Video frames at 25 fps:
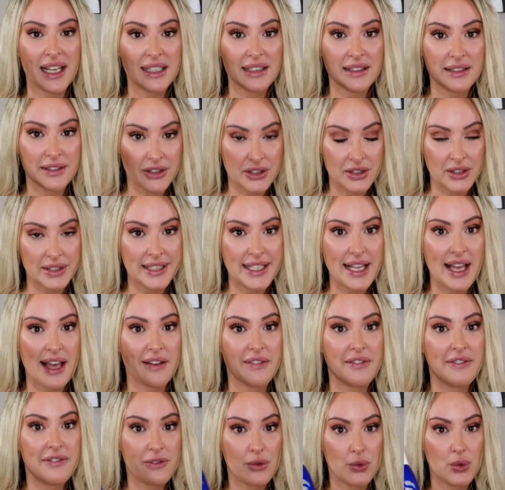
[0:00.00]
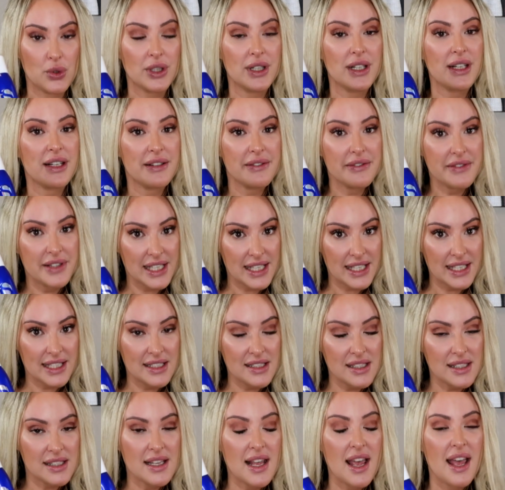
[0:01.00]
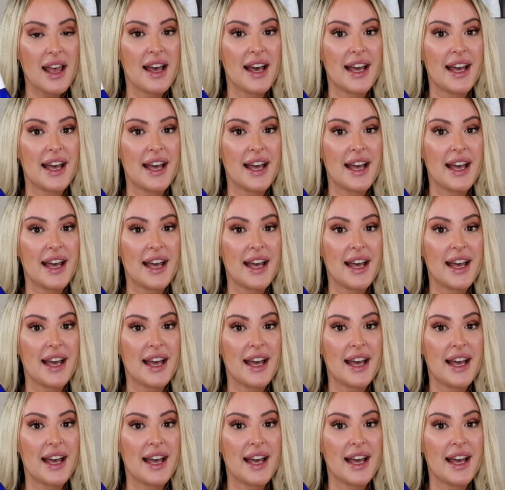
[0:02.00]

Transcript: I literally have four of these.